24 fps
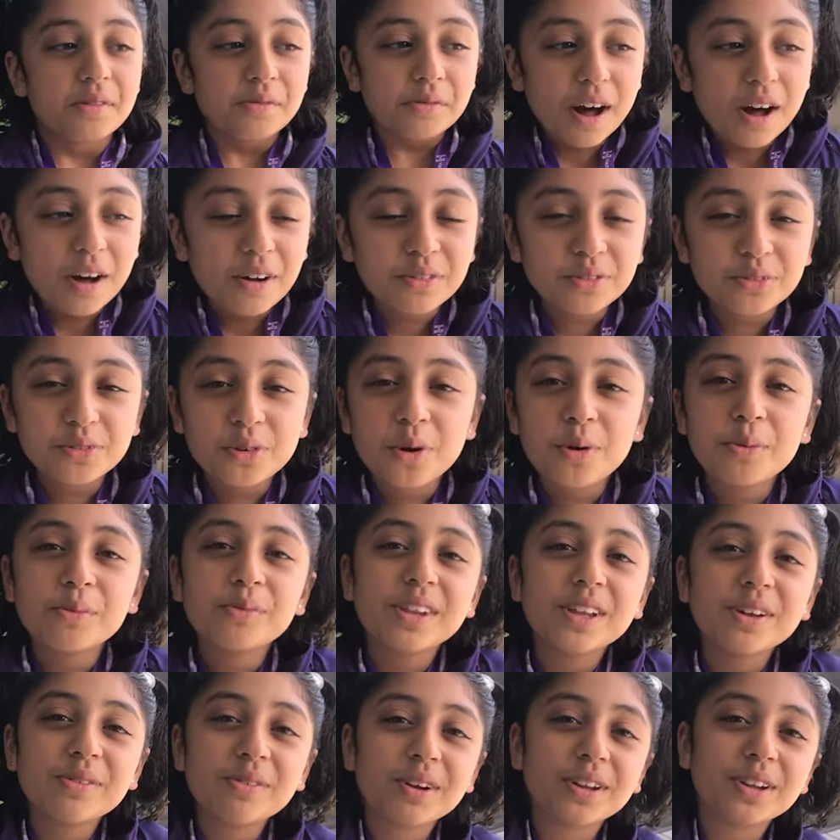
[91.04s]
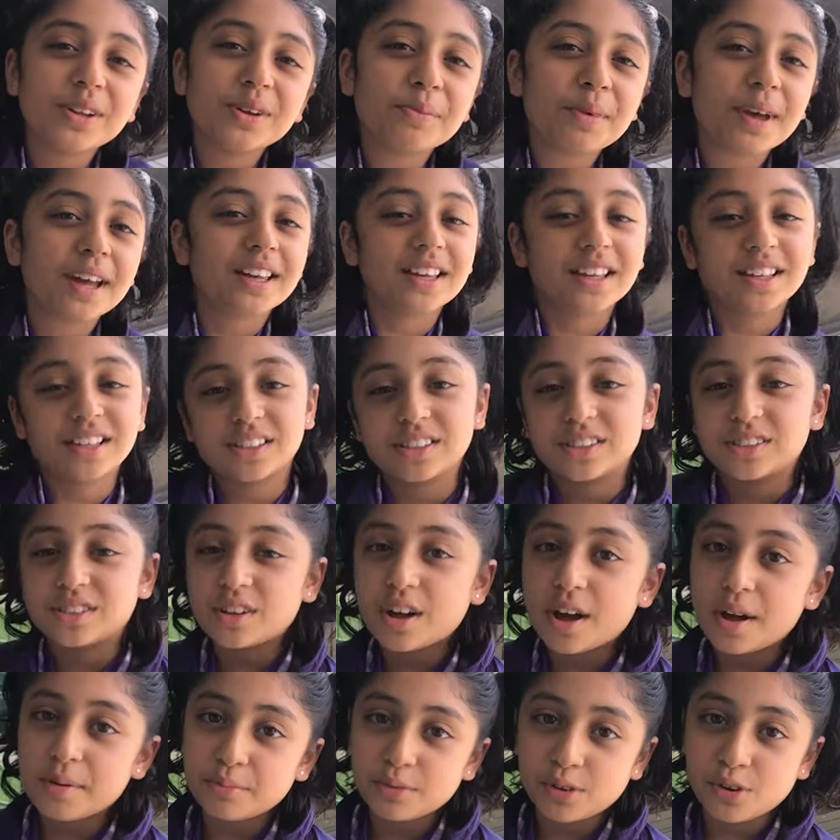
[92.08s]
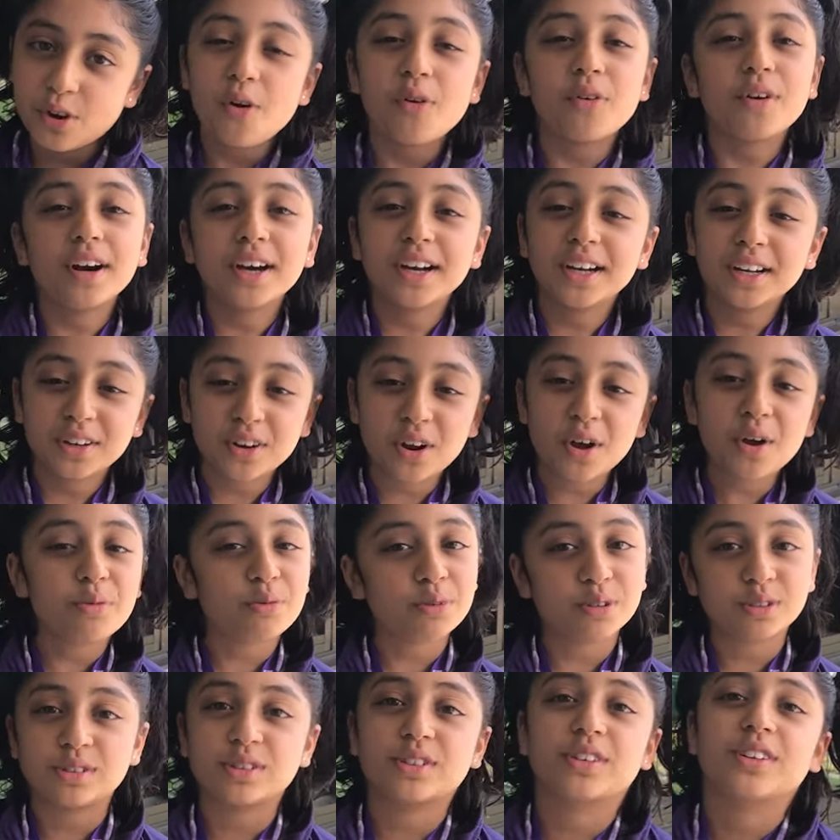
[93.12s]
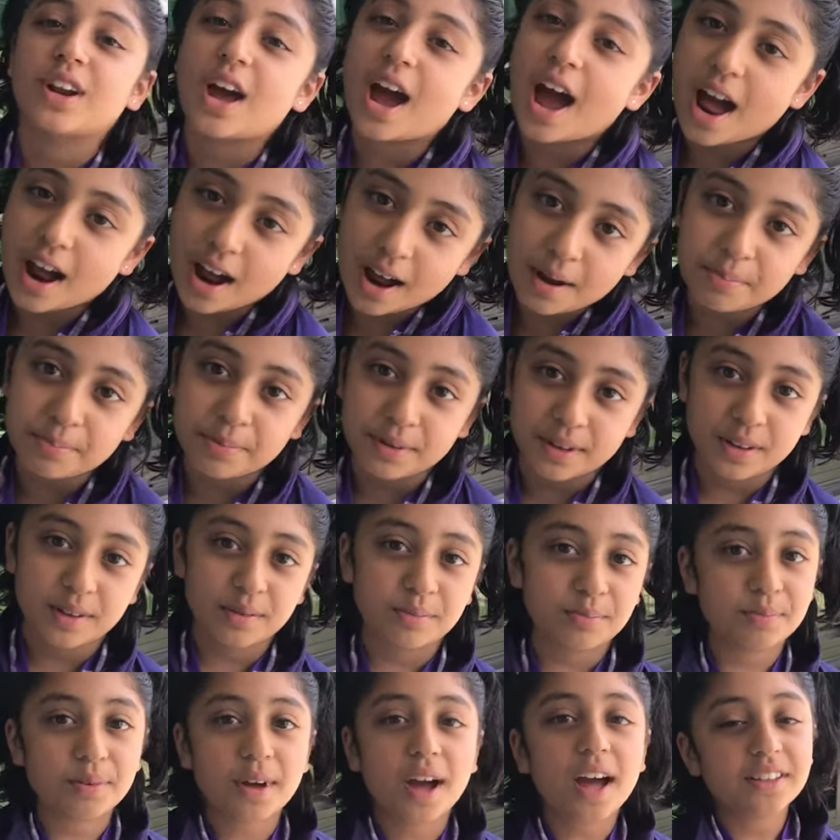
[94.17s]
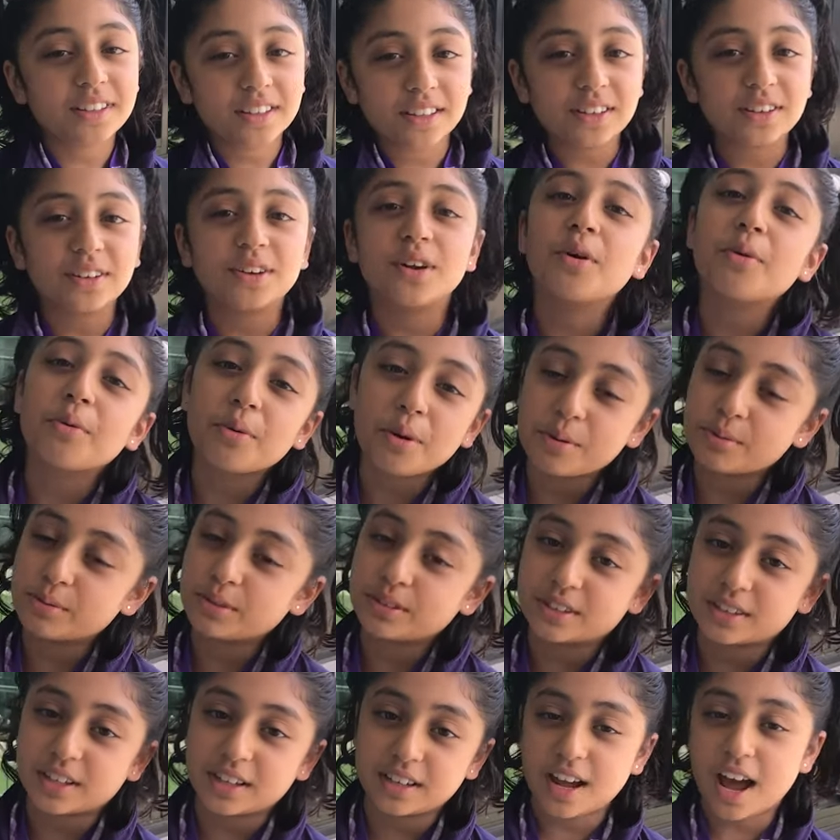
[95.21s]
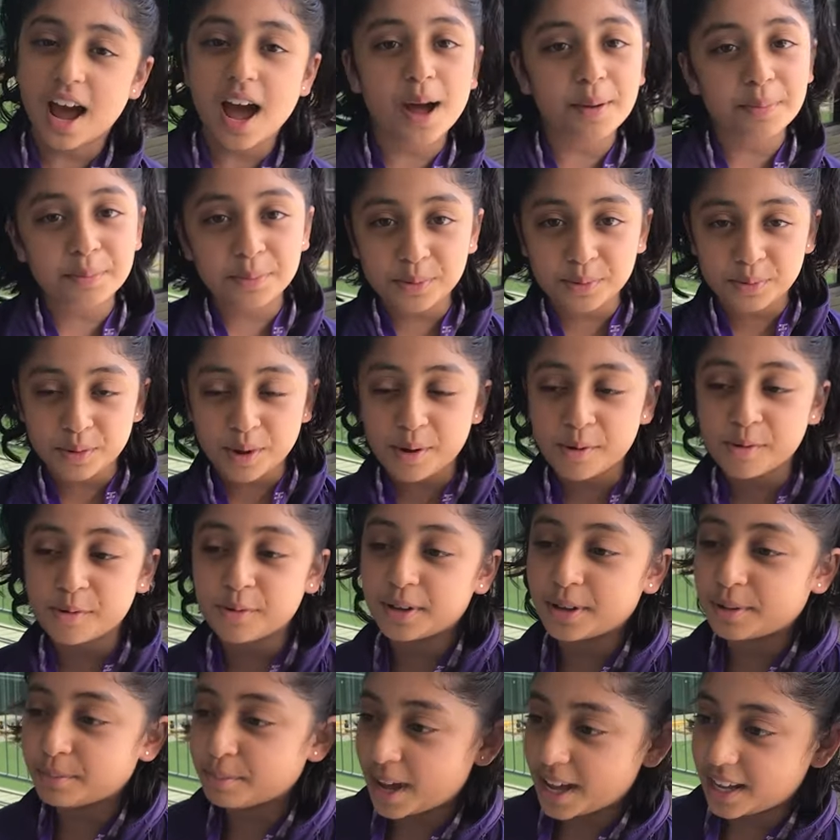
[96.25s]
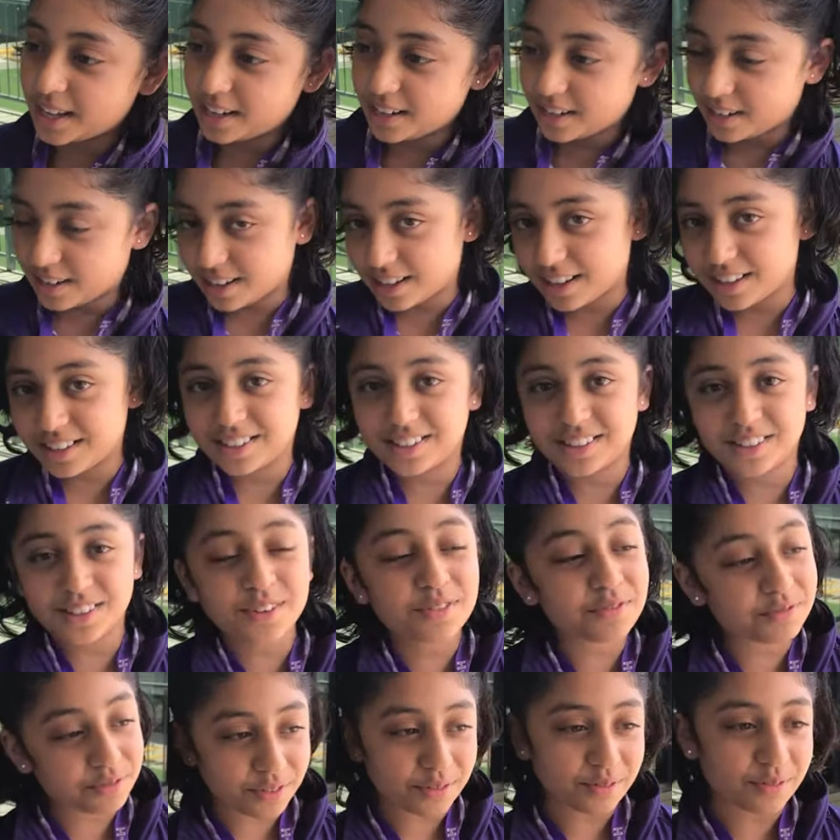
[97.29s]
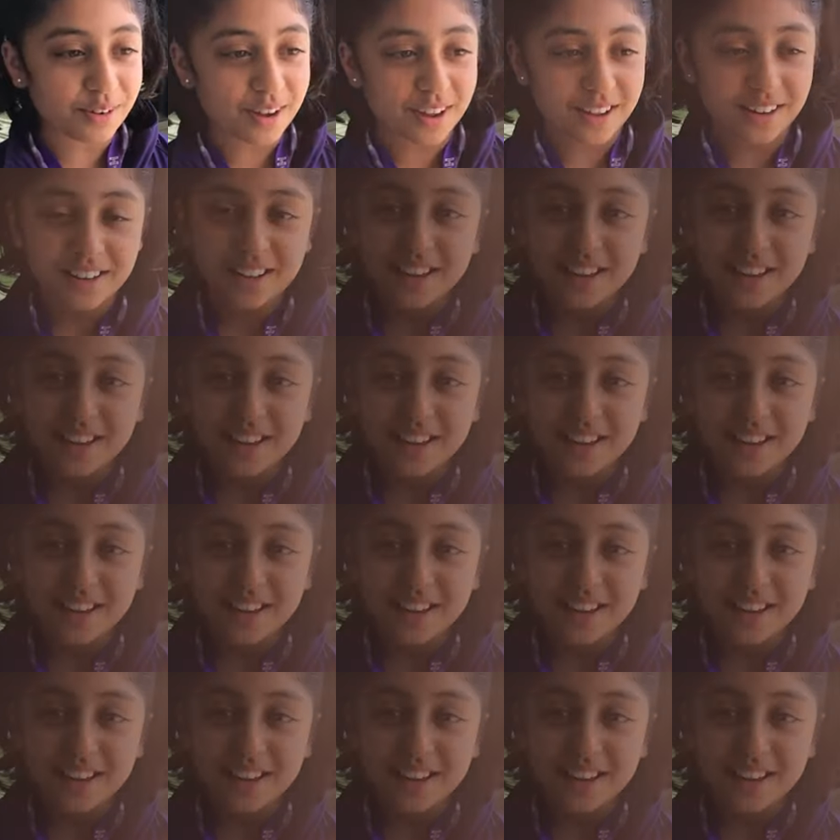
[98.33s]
well, normally when you're making slime, you already know what's gonna happen, but I didn't know what was gonna happen when we made a different one.